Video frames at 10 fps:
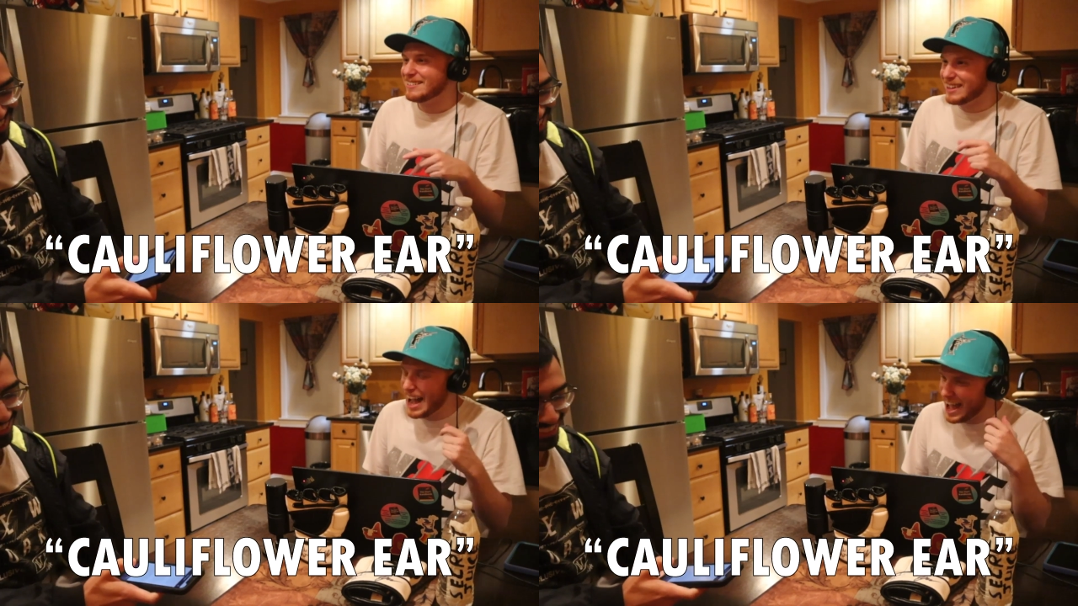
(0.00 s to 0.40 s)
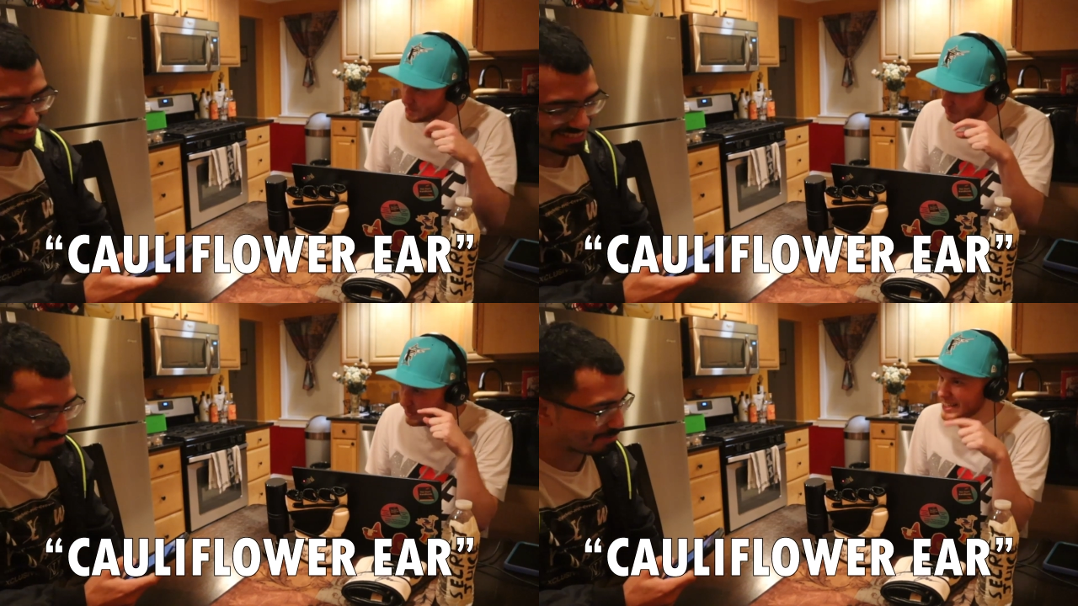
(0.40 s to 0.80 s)
Speaker 1: I had
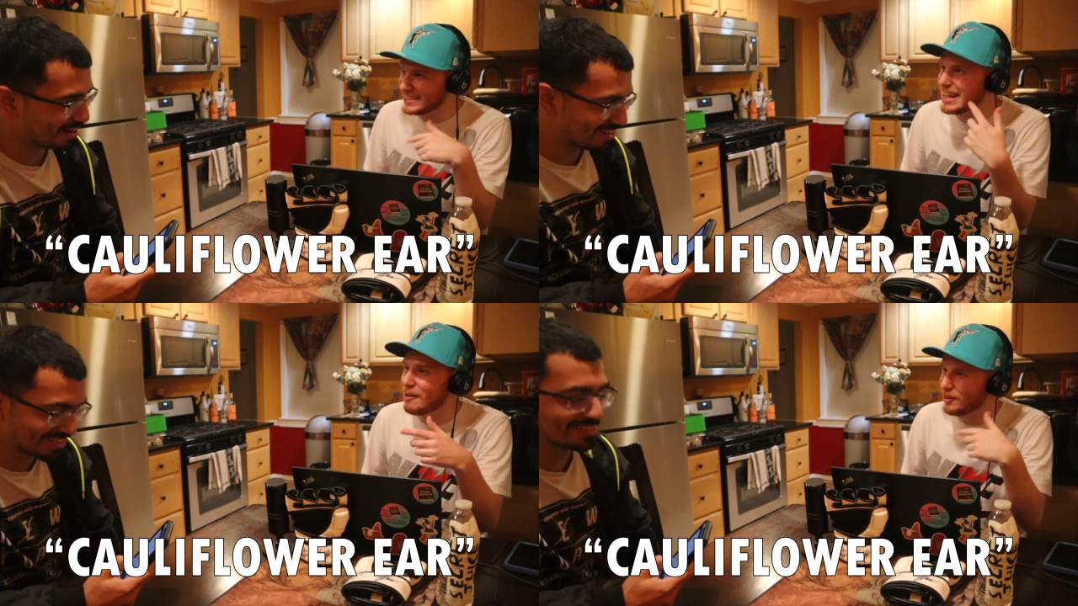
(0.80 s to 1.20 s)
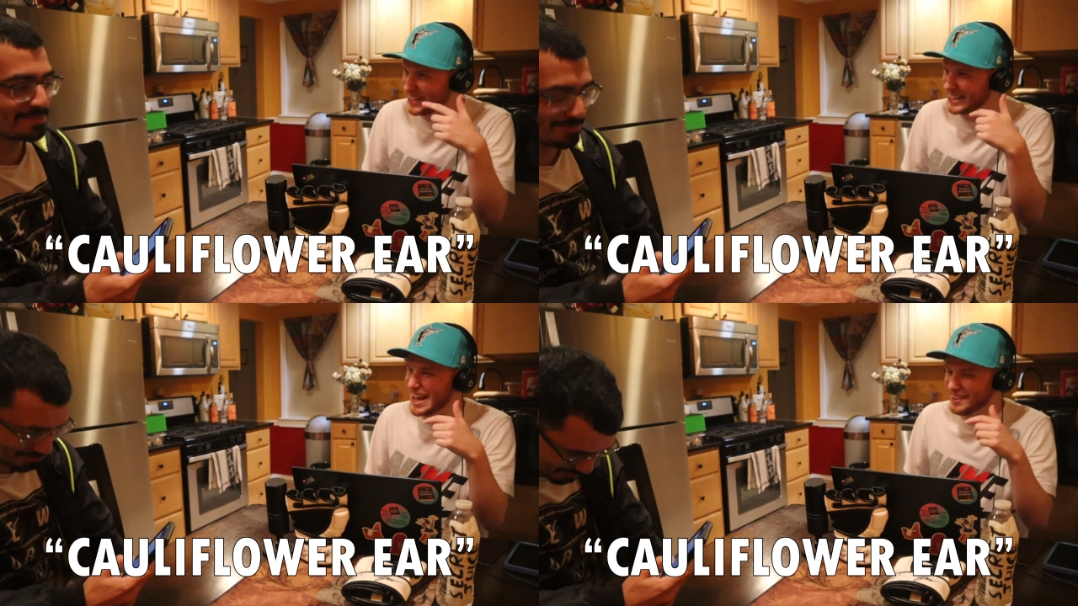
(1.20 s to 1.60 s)
to Impressive. piece that one
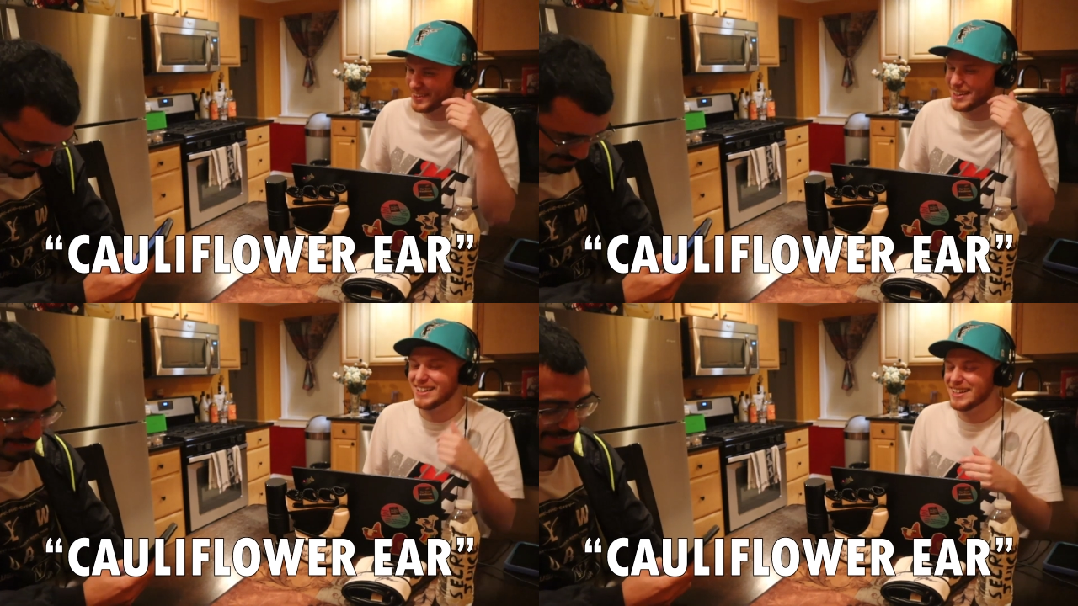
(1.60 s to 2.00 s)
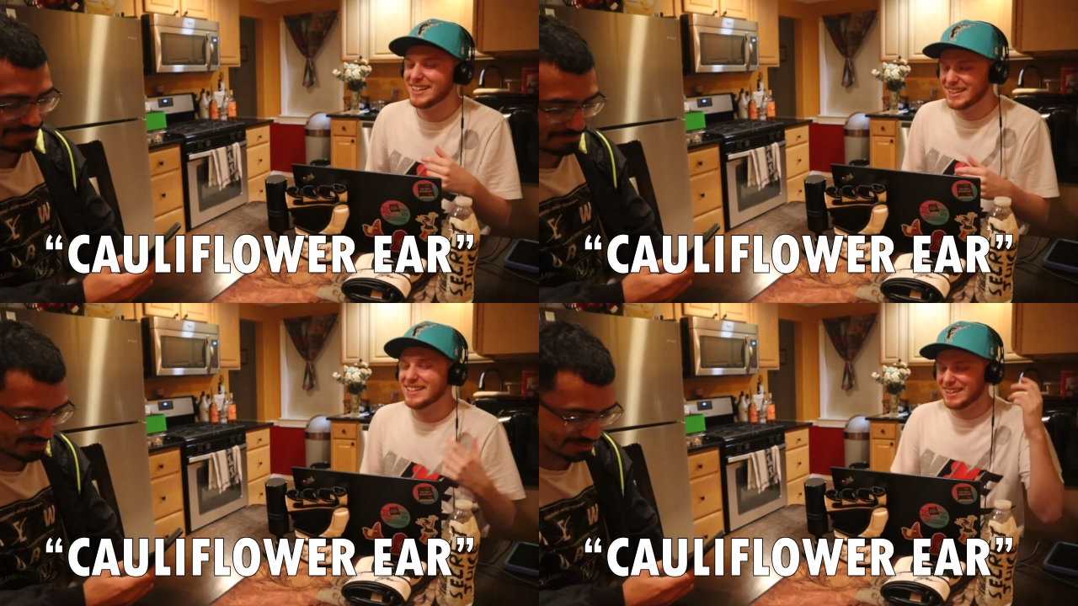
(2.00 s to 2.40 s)
together.
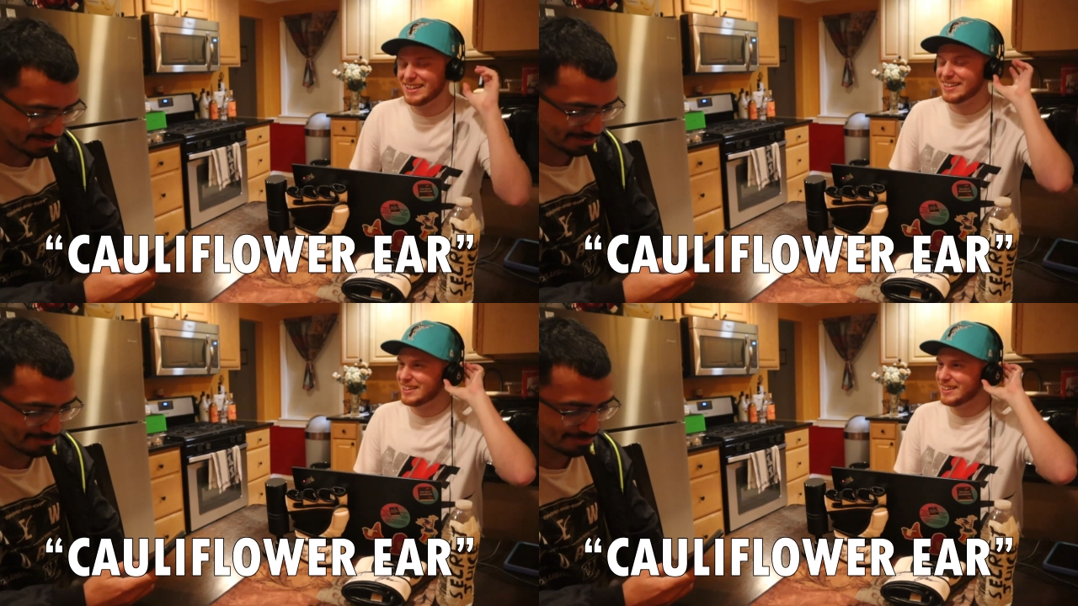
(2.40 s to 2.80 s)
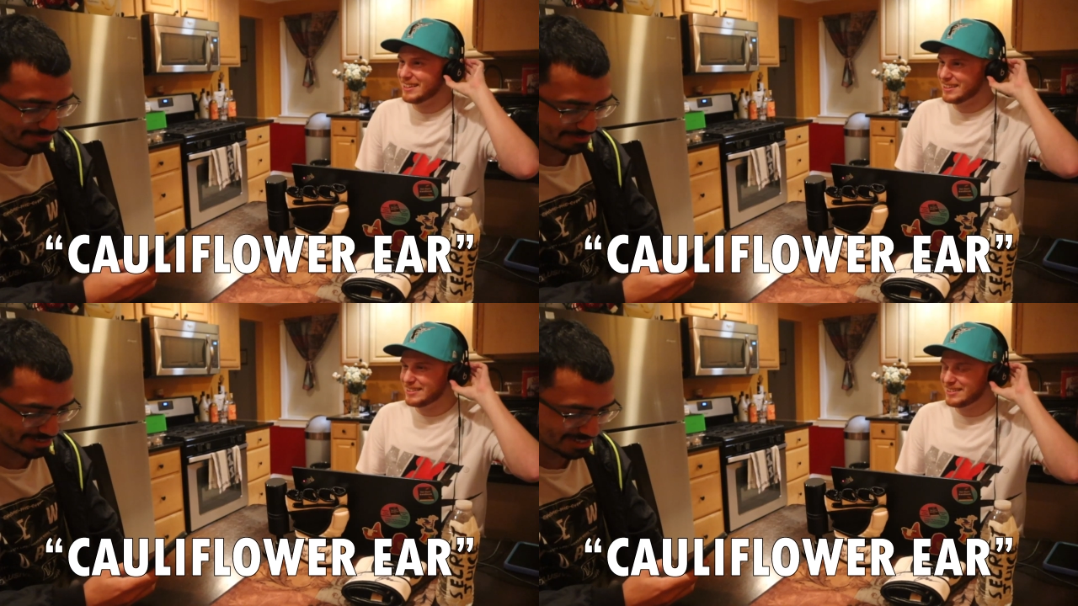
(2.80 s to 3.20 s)
Impressive. All
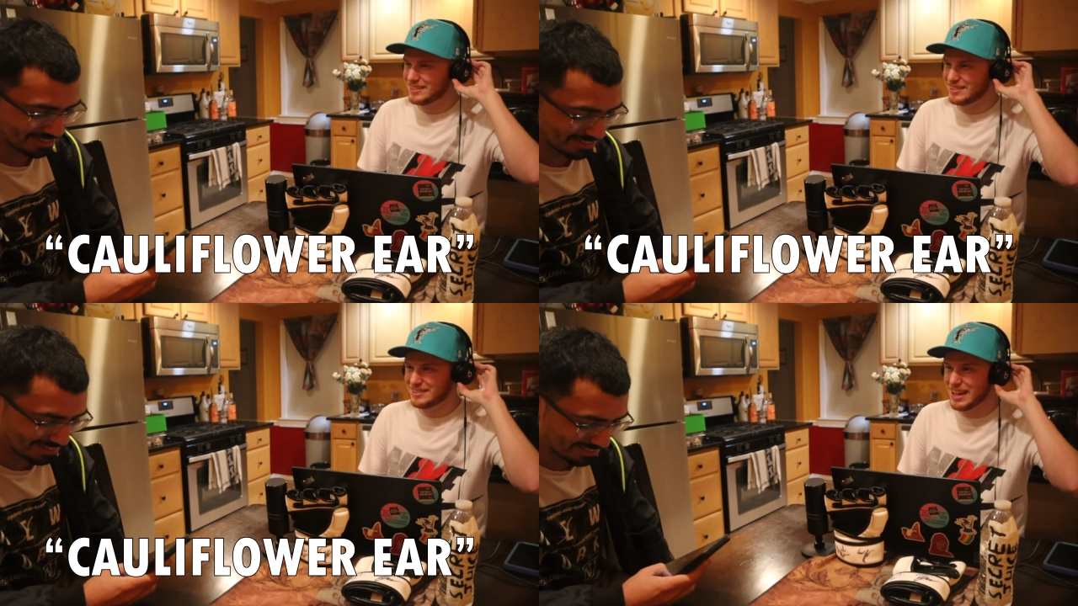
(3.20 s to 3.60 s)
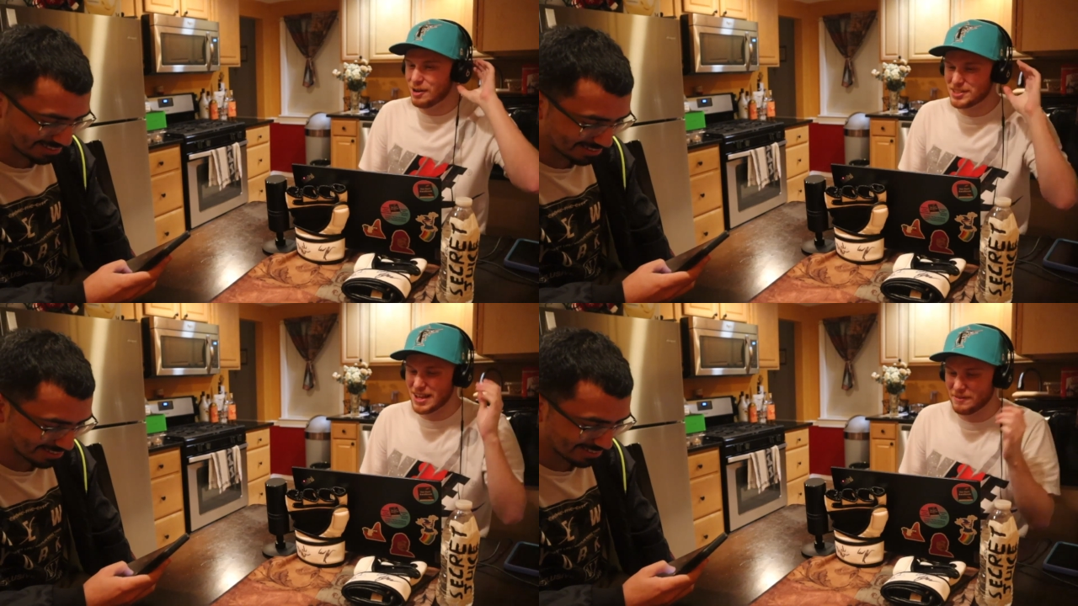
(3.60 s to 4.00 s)
right. That
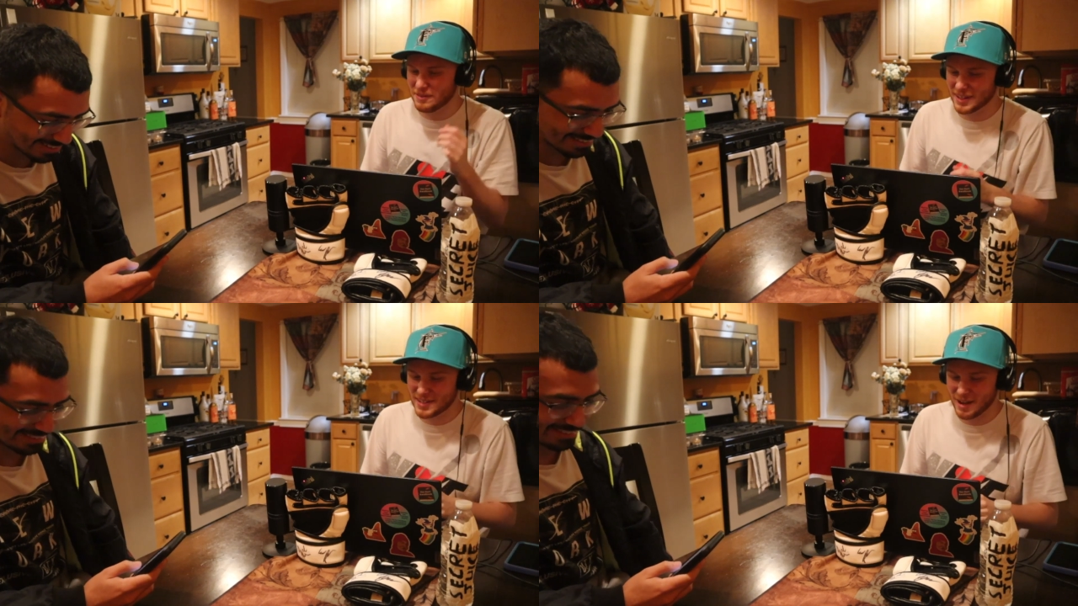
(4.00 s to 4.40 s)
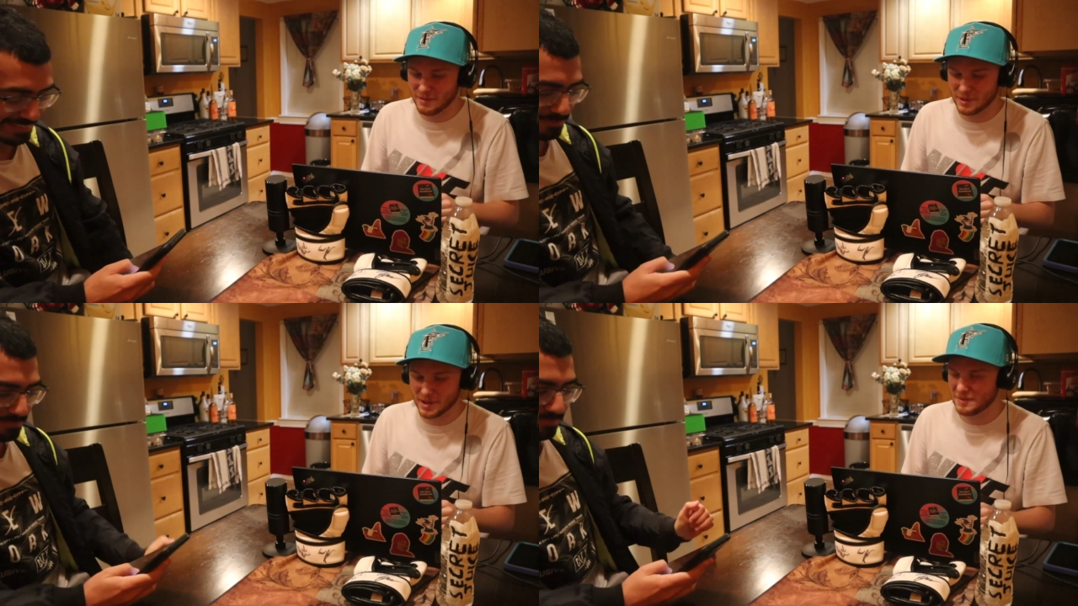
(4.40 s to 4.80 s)
was definitely a tough
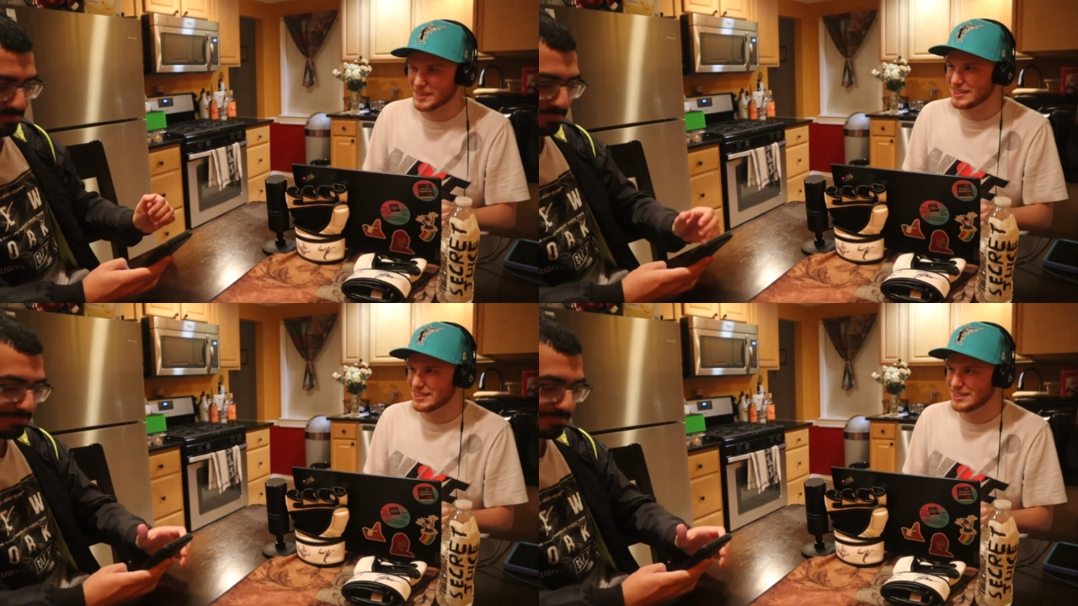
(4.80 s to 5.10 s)
one to piece